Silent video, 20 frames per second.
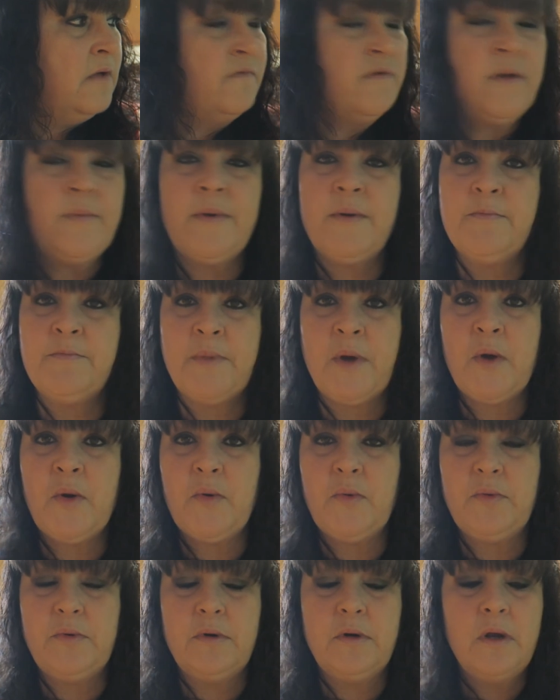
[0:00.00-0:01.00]
a flippin'
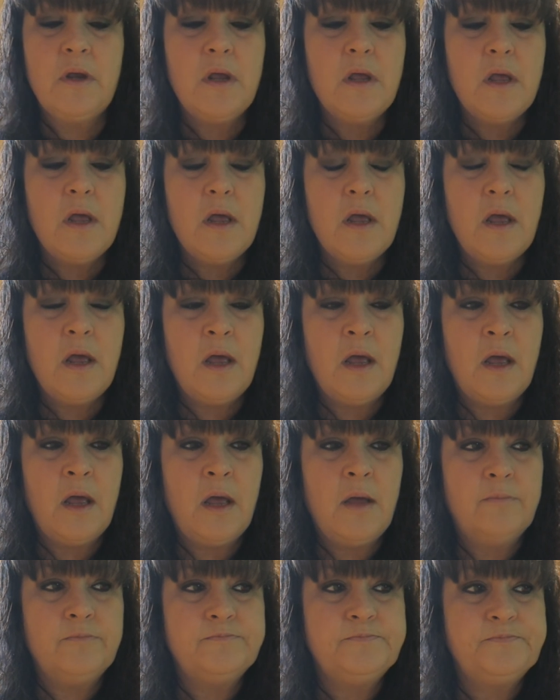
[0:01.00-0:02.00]
bone.
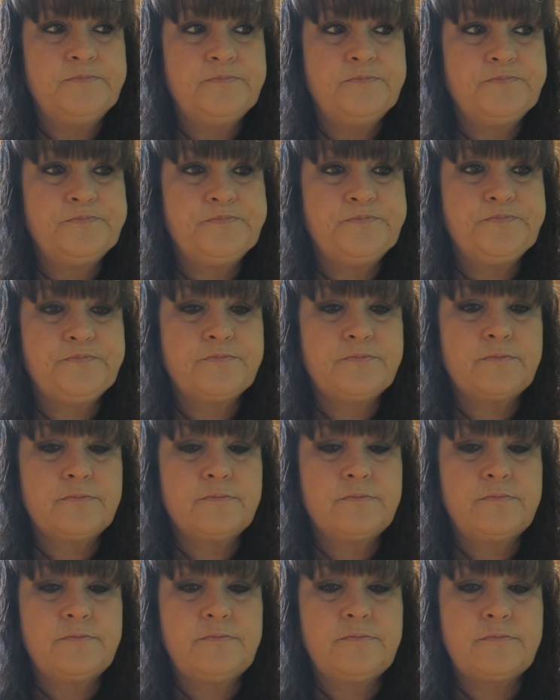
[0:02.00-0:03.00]
Um,
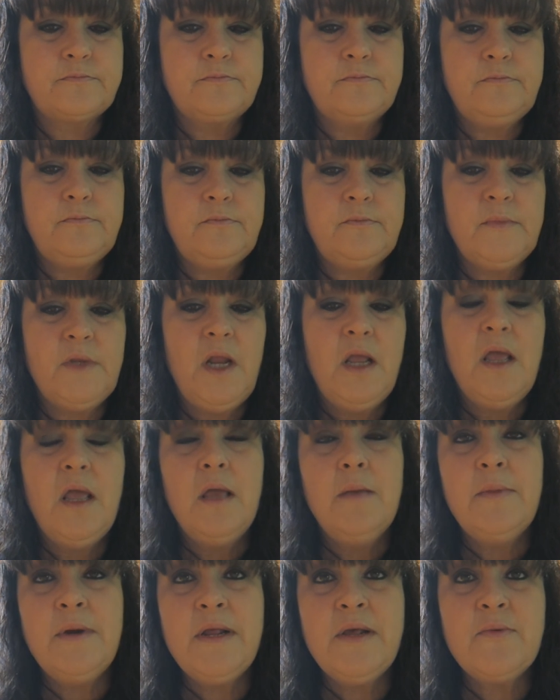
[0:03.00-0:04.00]

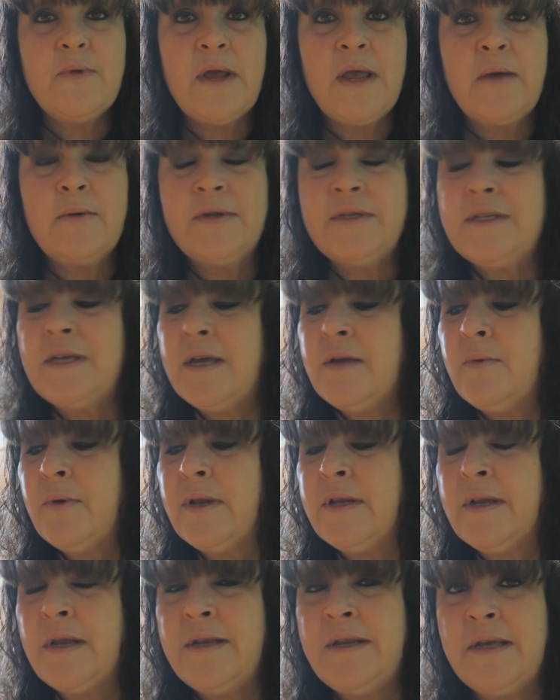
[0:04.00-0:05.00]
but anyway, I want to tell you
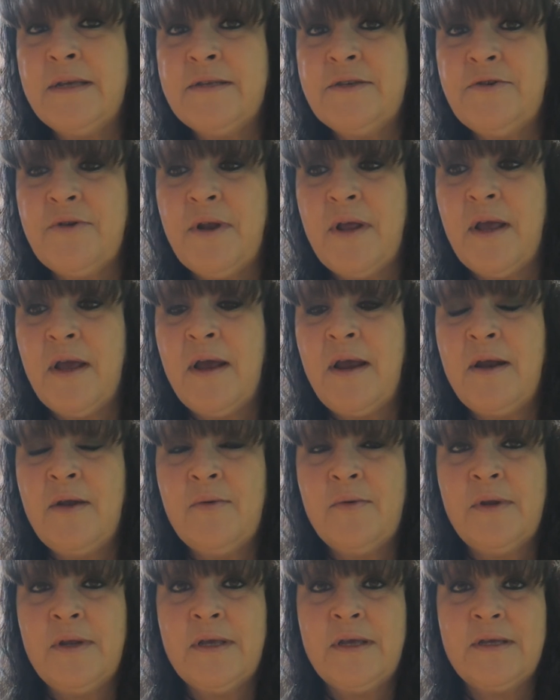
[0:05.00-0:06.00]
what I done yesterday. I had
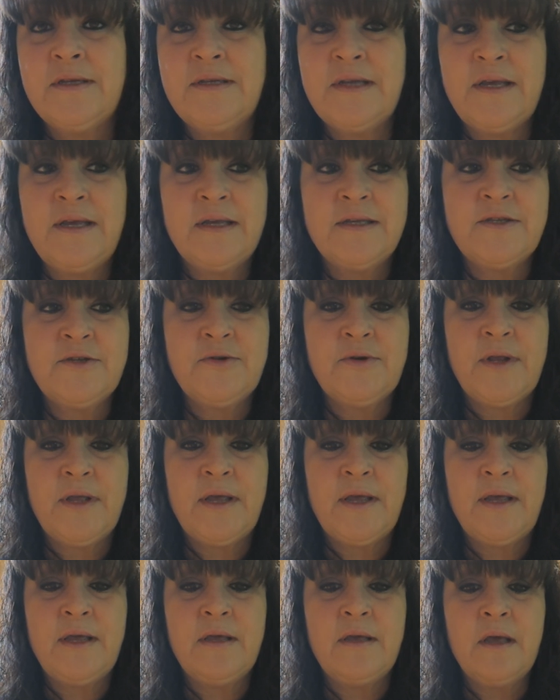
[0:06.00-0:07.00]
a really good day
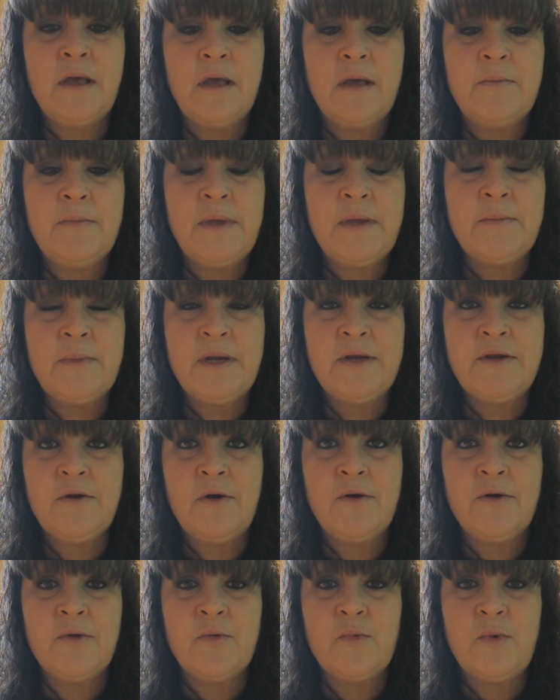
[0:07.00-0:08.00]
yesterday. Uh, me and my
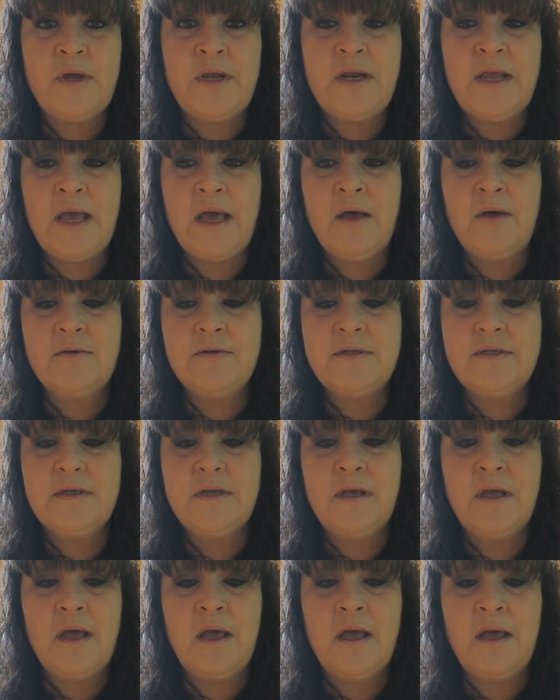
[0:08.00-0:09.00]
daughter went out.
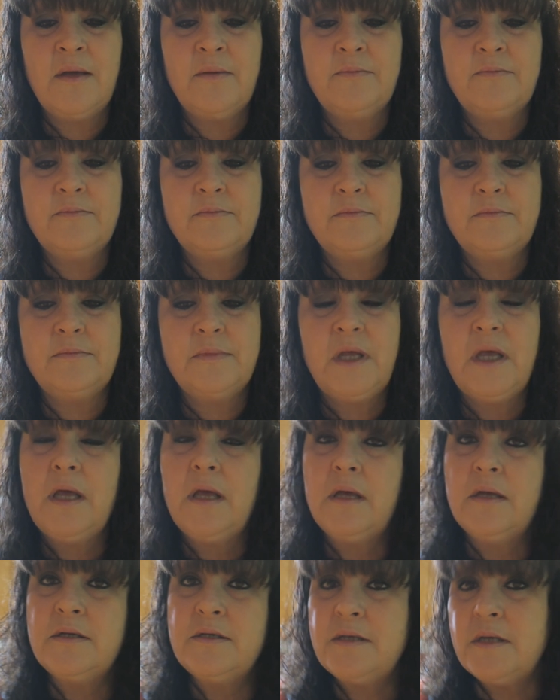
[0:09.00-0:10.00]
Um,
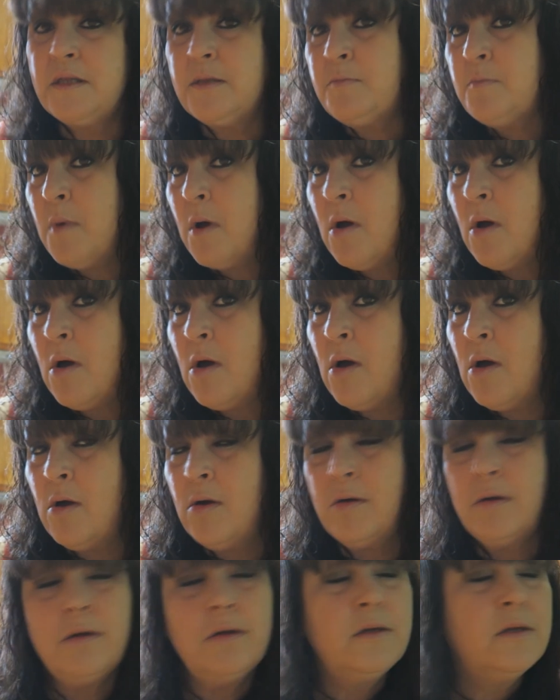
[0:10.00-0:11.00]
to the
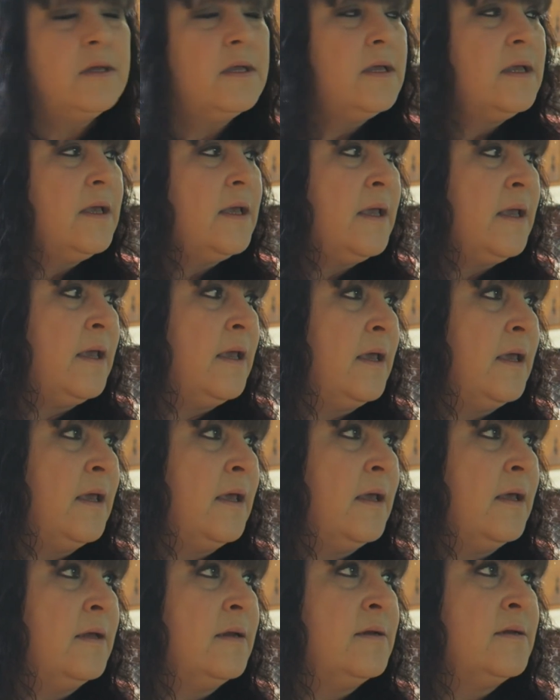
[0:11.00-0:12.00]
mall
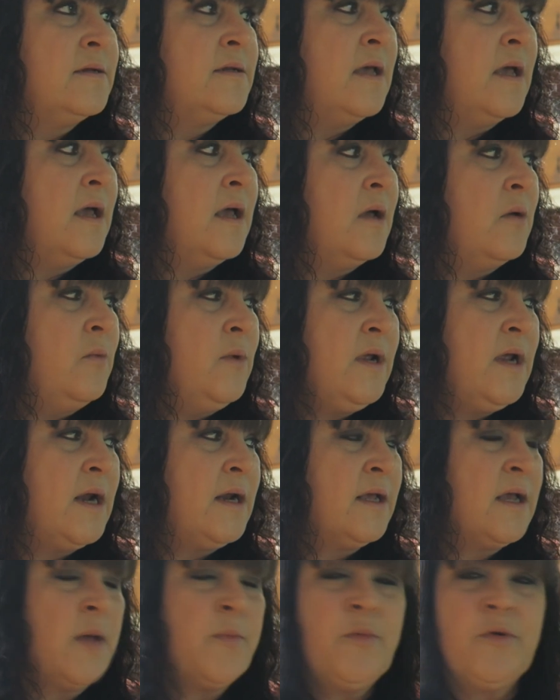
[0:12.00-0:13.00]
and uh, we
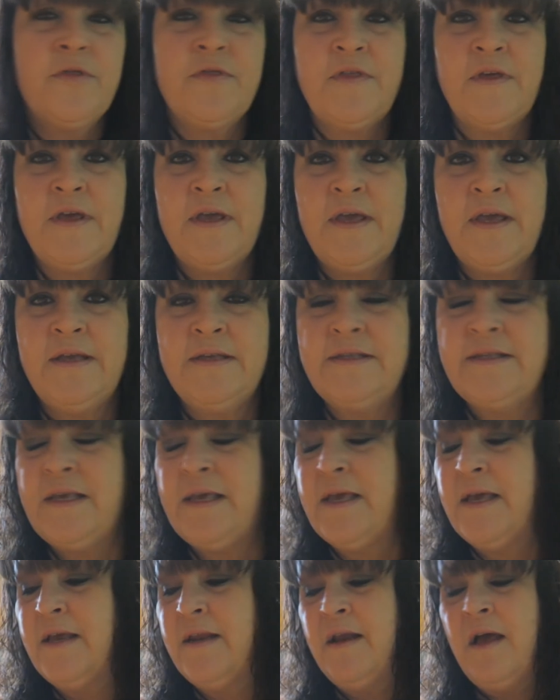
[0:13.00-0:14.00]
got a couple things
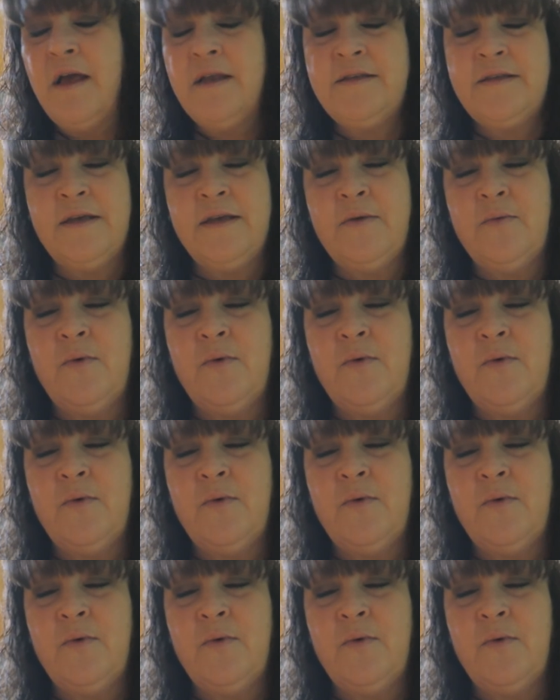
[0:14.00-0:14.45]
and I tell